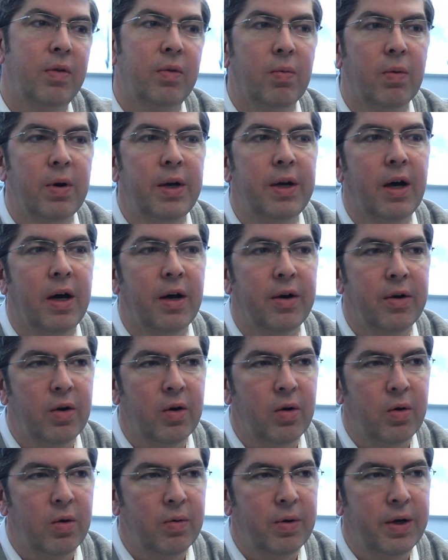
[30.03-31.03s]

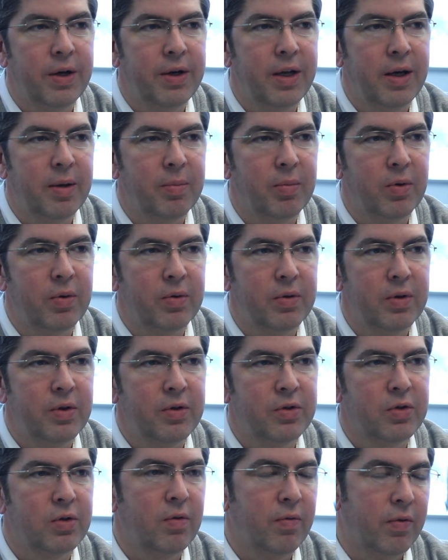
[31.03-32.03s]
3.0 enabled
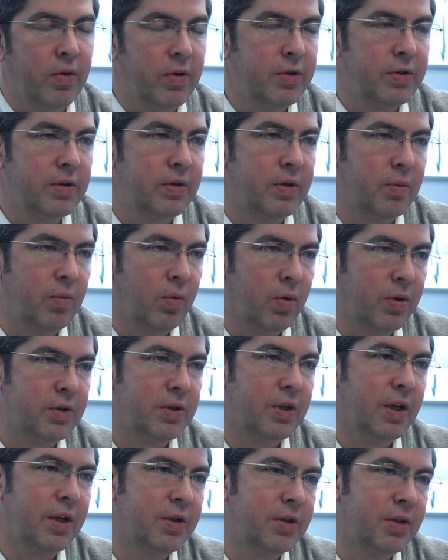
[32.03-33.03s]
servers and
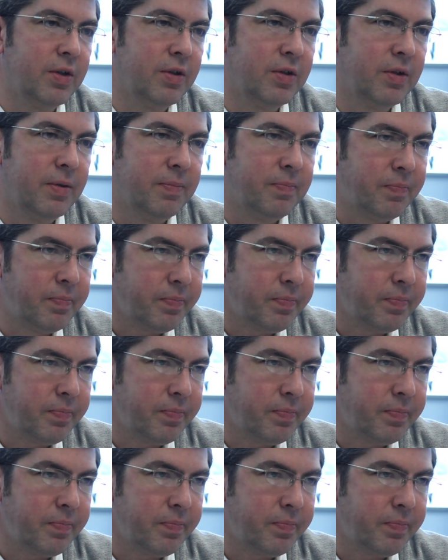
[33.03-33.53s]
workstations,